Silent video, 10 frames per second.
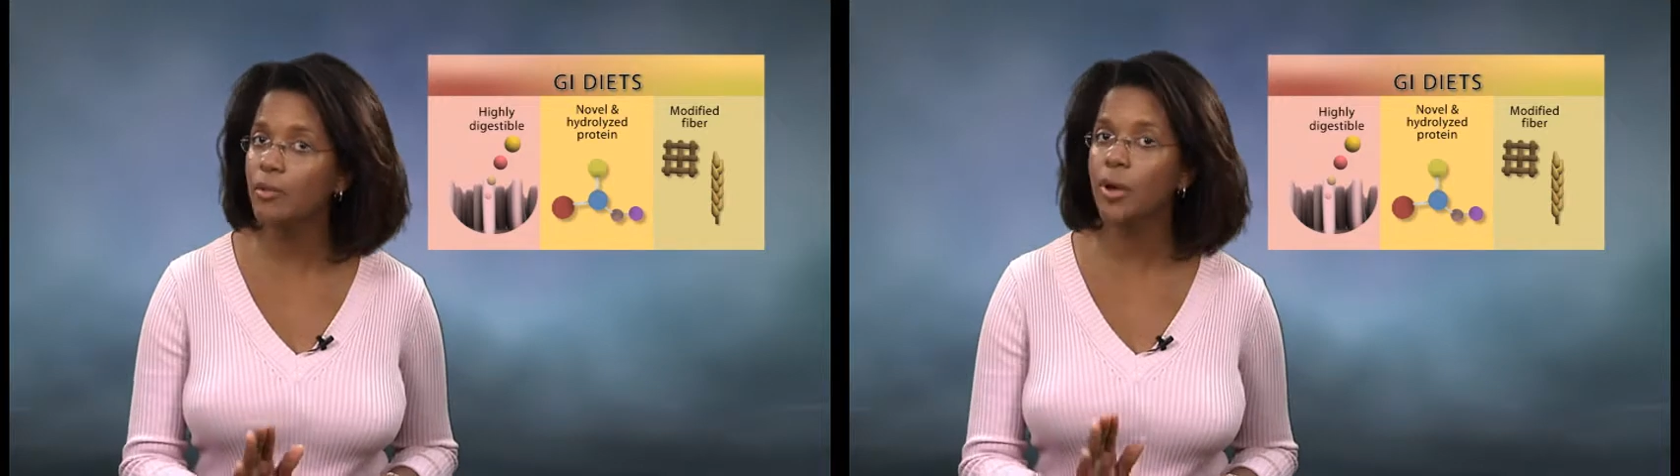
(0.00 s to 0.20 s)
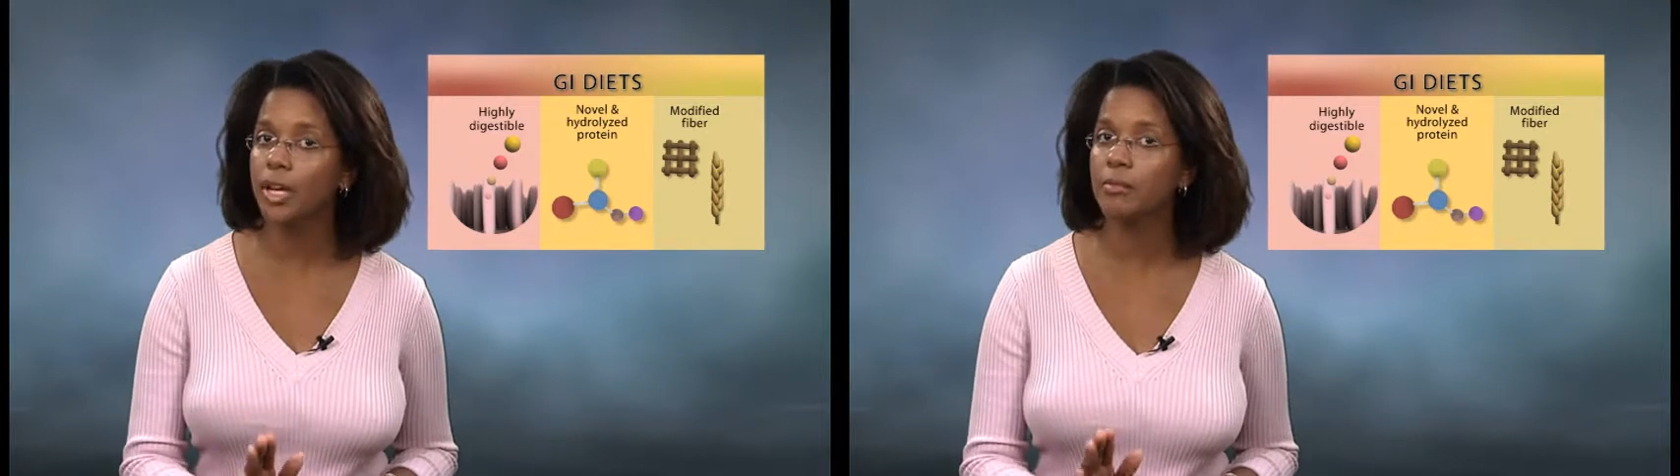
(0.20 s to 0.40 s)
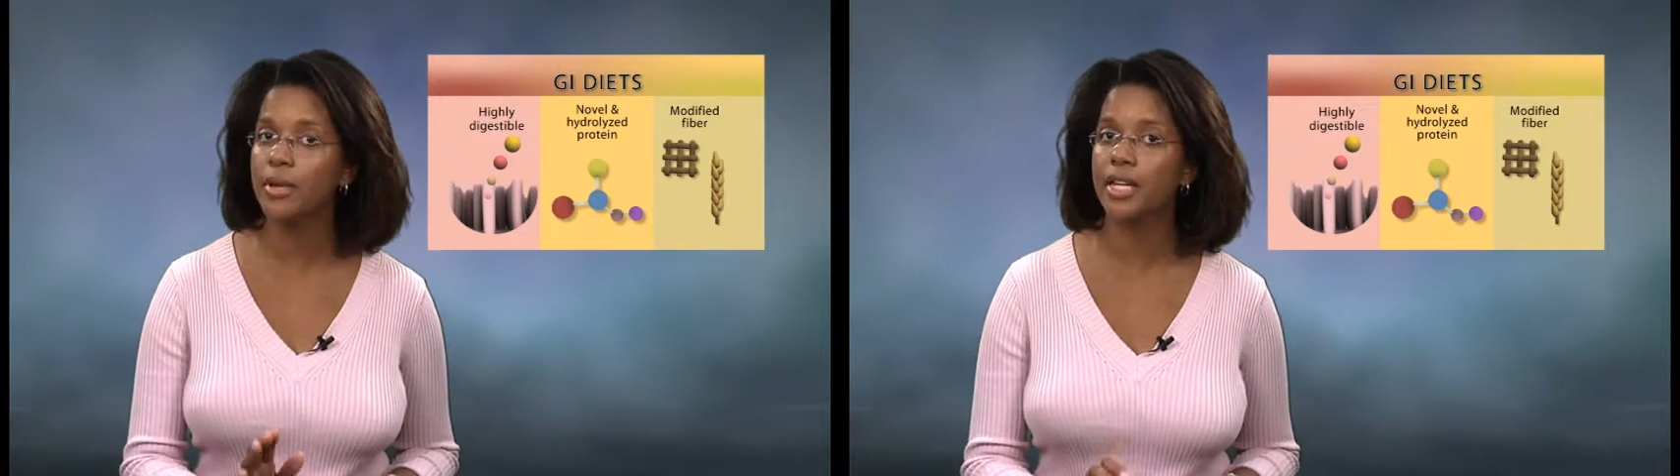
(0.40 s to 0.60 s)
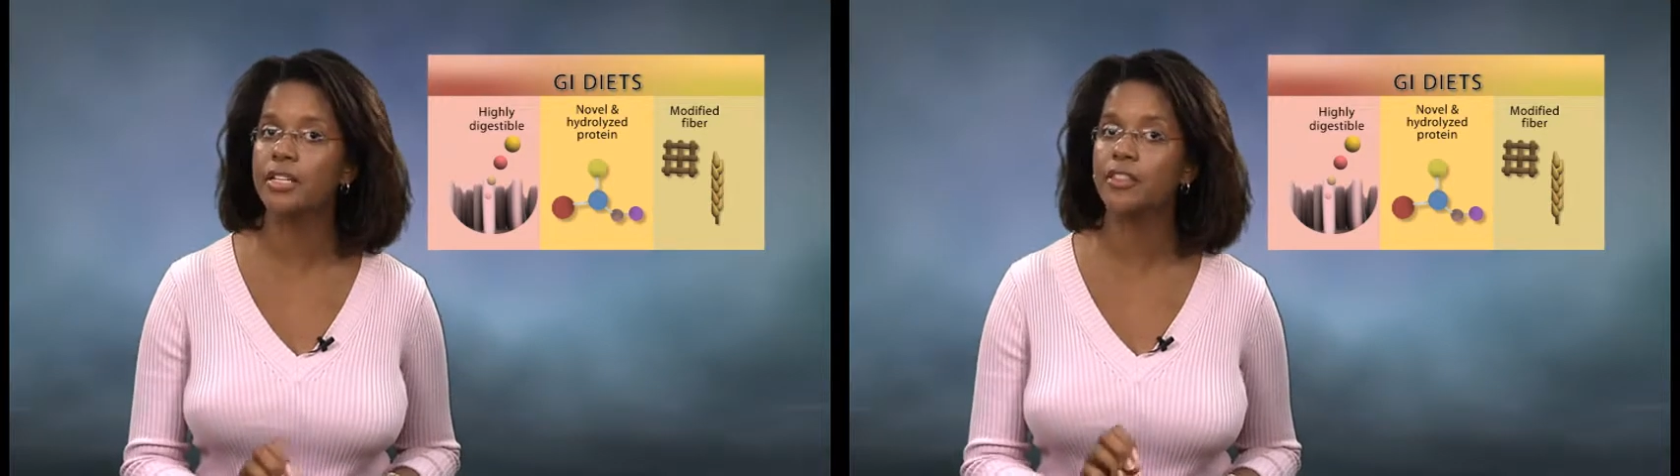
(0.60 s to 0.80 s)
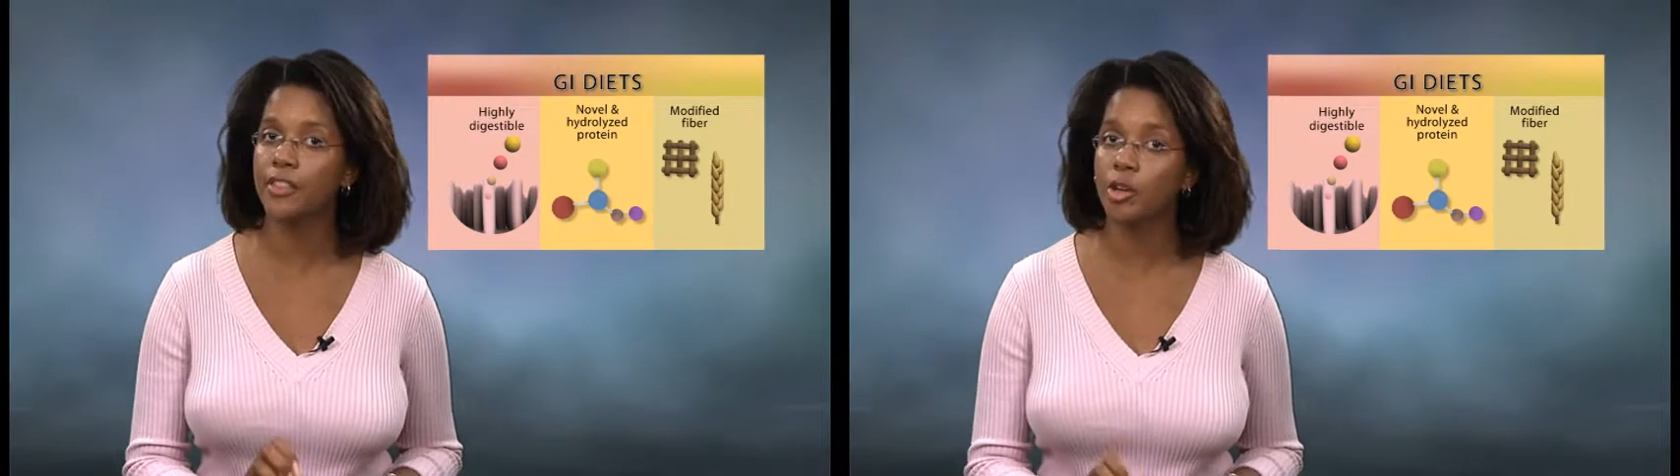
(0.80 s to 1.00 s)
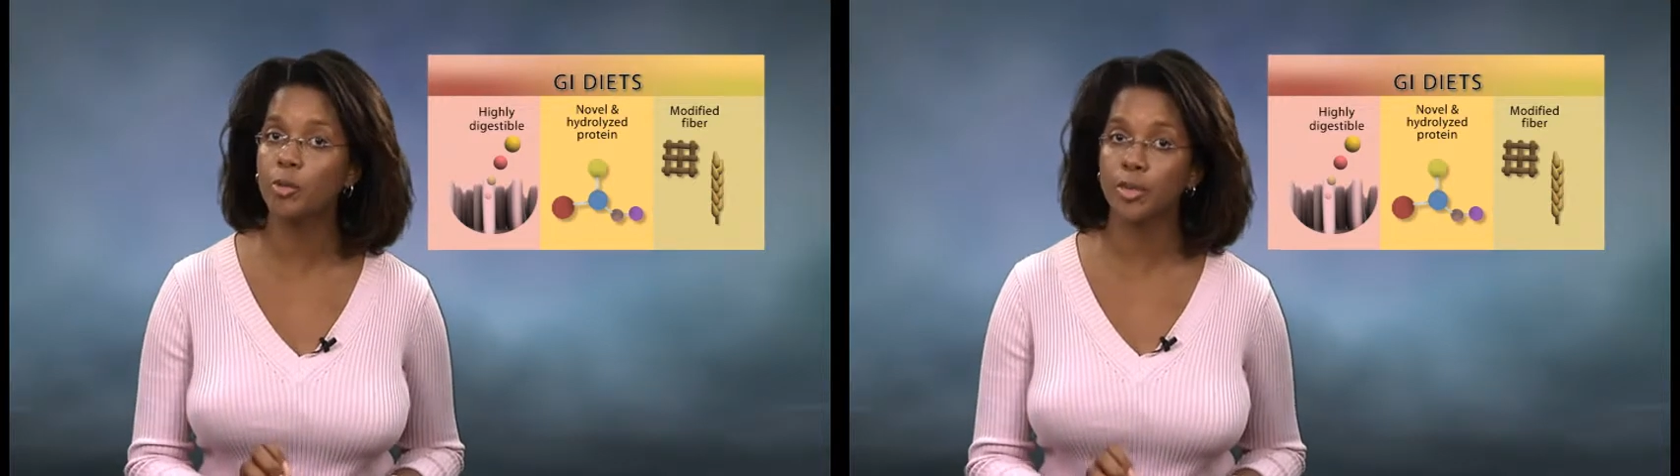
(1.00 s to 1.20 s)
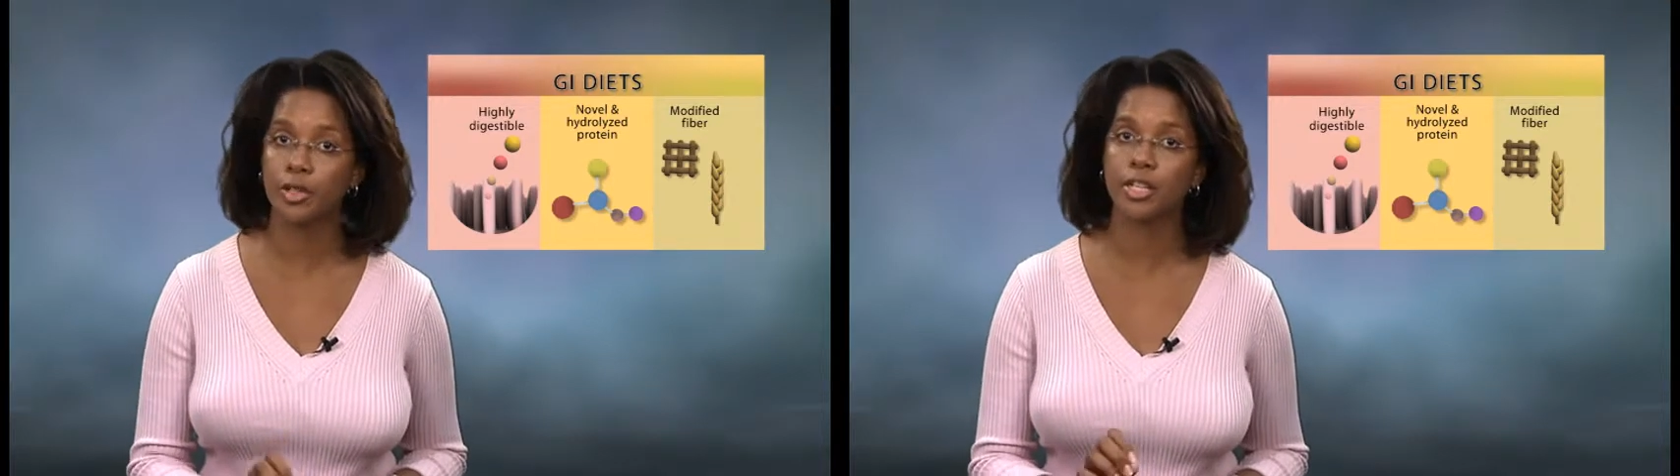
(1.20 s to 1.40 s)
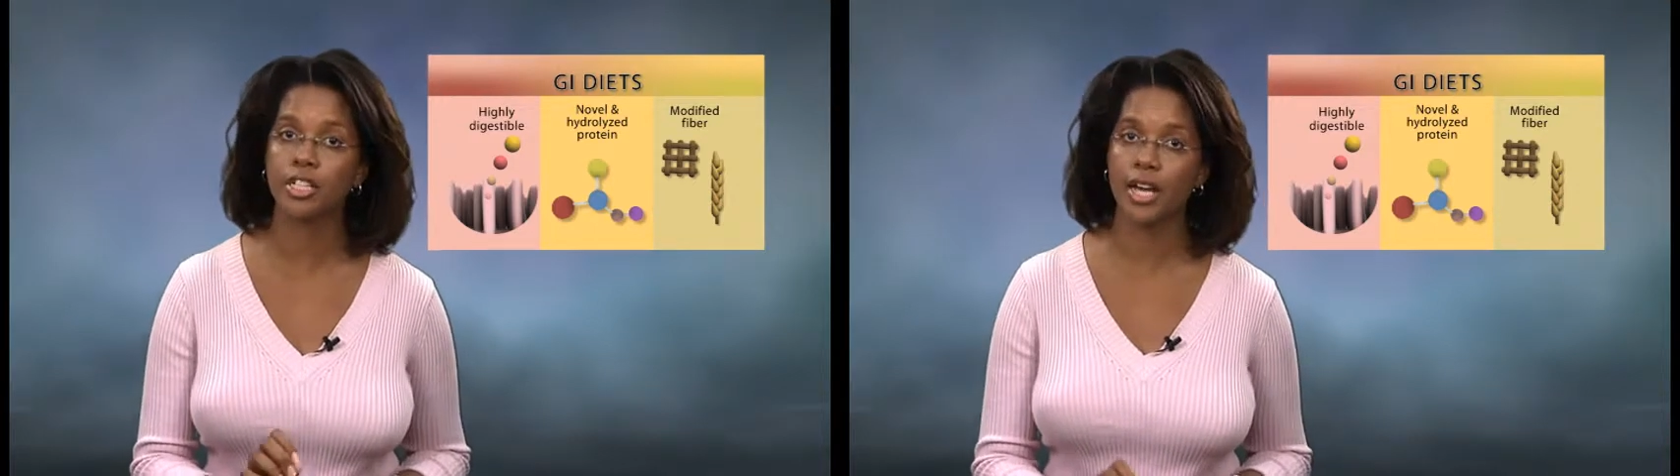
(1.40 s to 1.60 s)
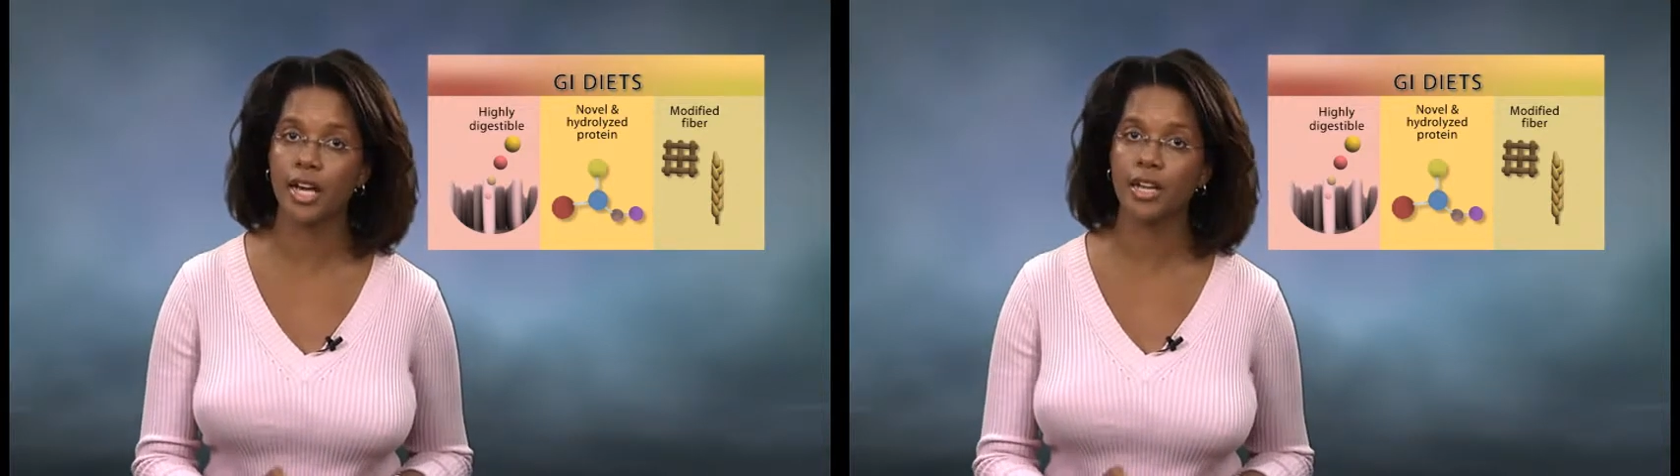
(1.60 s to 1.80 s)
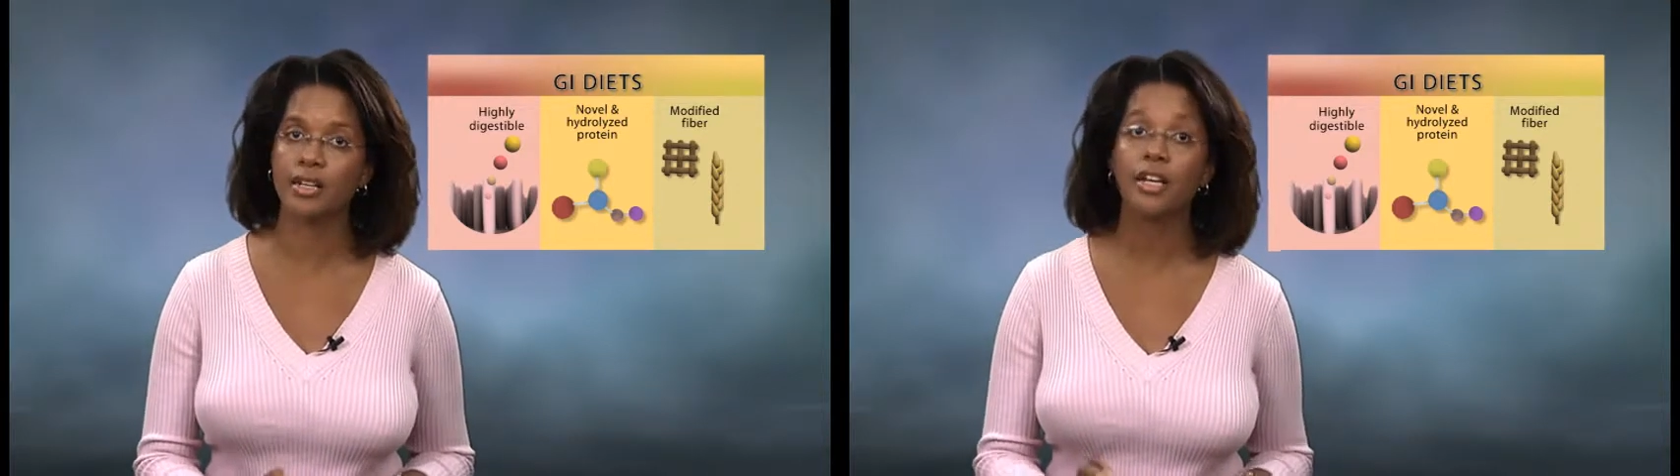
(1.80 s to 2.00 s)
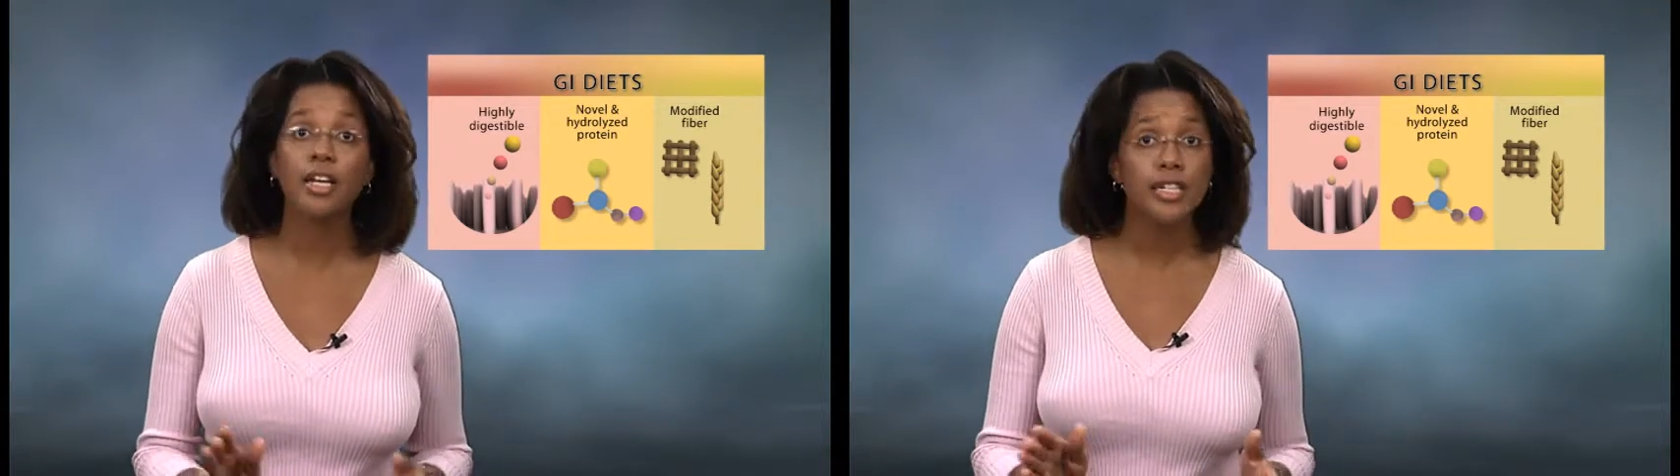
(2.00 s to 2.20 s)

recommend a therapeutic diet